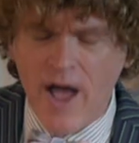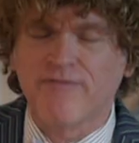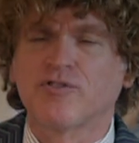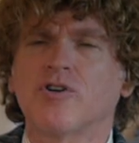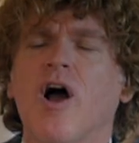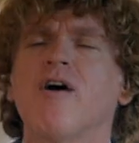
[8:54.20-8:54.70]

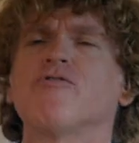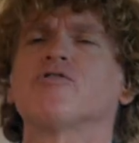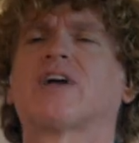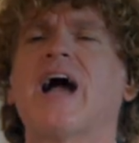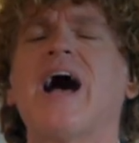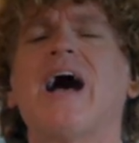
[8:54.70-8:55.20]
after other
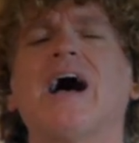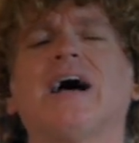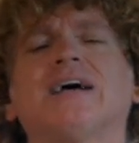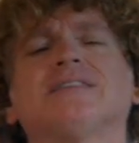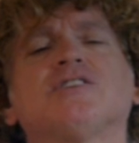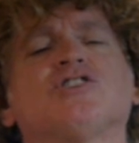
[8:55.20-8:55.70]

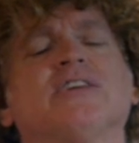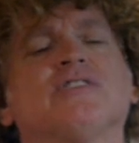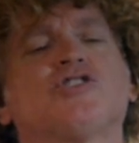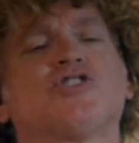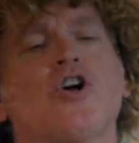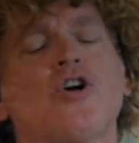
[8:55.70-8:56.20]
gods
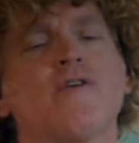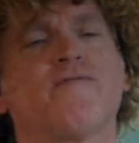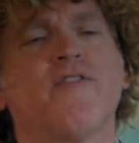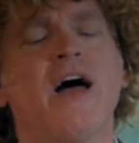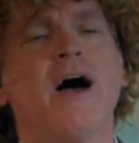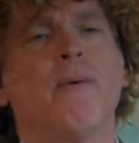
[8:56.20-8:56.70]
and serve
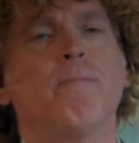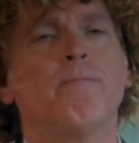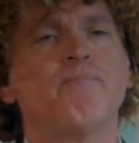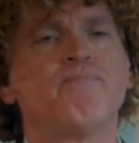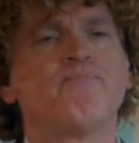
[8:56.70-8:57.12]
them